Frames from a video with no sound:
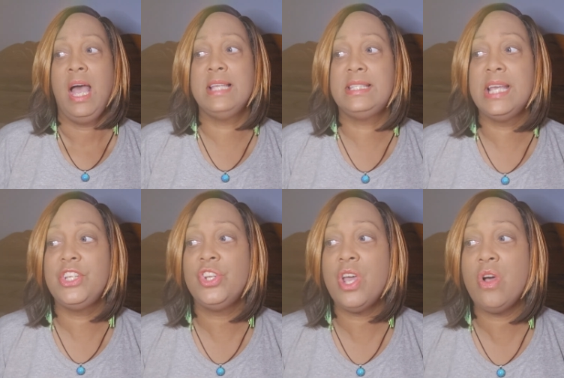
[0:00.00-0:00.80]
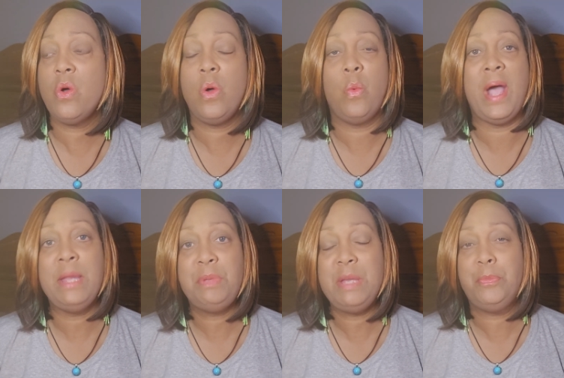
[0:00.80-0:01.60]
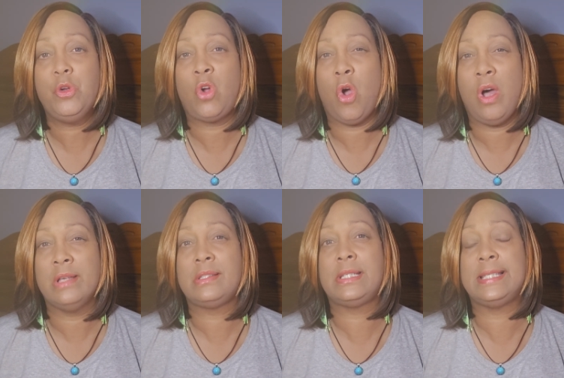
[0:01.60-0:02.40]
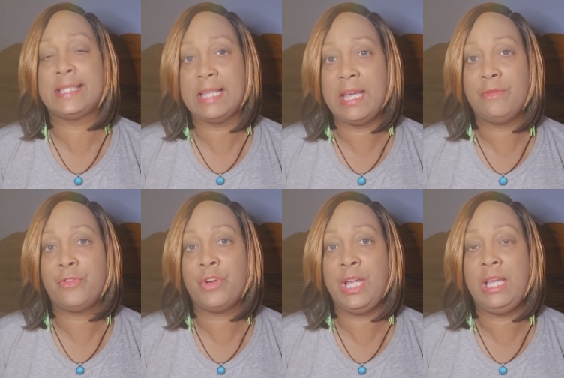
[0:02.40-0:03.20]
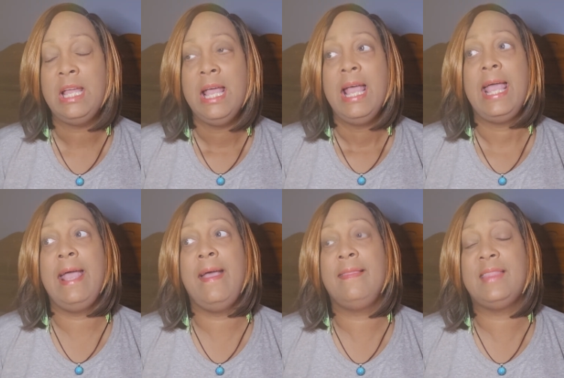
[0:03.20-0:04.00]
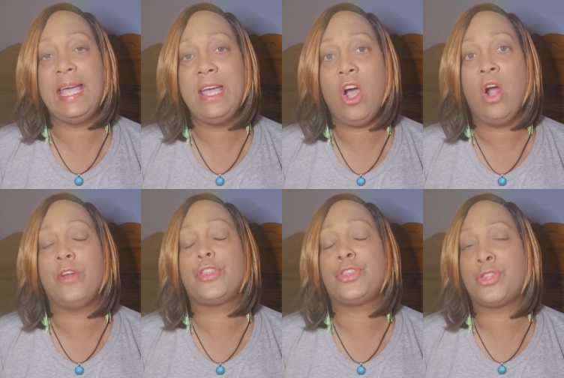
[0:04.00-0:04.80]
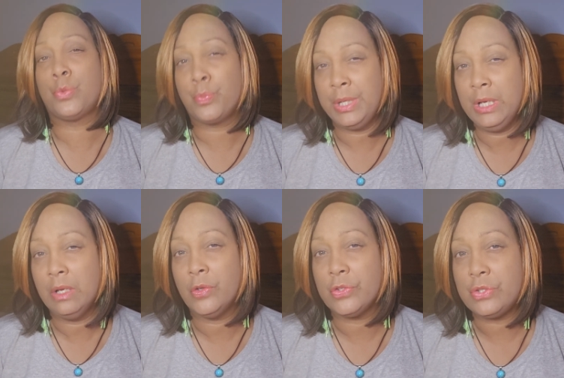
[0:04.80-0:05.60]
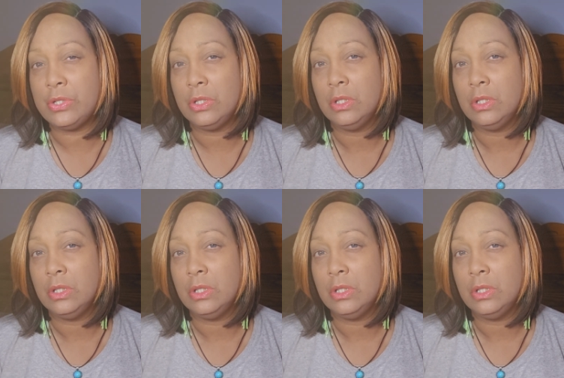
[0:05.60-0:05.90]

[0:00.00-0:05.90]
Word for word: I said, you know, white people caused slavery and they are thrilled